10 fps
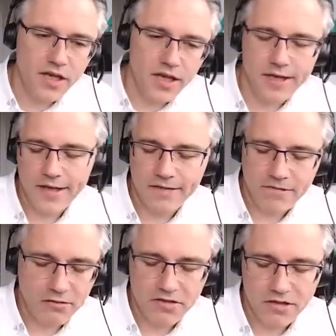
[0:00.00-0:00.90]

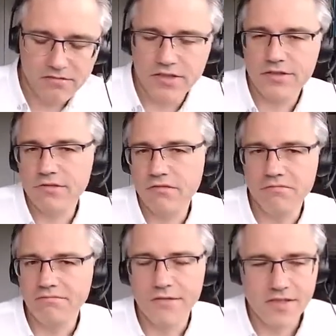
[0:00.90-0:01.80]
Now you don't need to
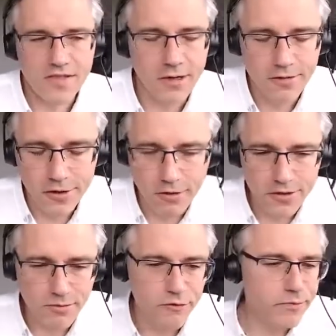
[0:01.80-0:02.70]
necessarily know
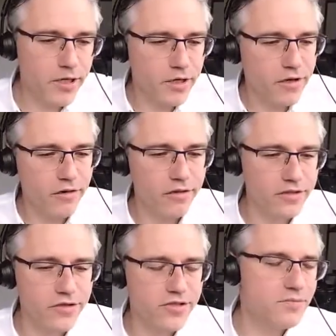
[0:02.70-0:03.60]
them off by
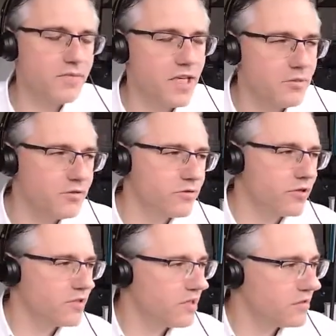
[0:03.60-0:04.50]
heart, just be able to
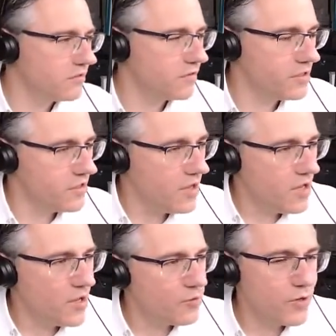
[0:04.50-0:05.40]
identify
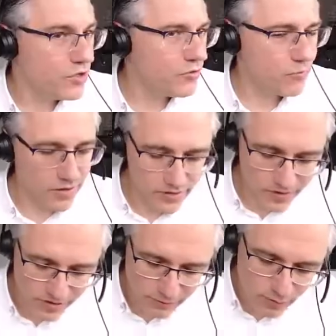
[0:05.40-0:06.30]
which one
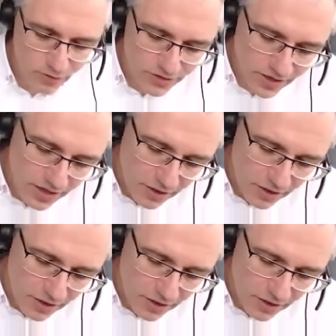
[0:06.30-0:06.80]
does what.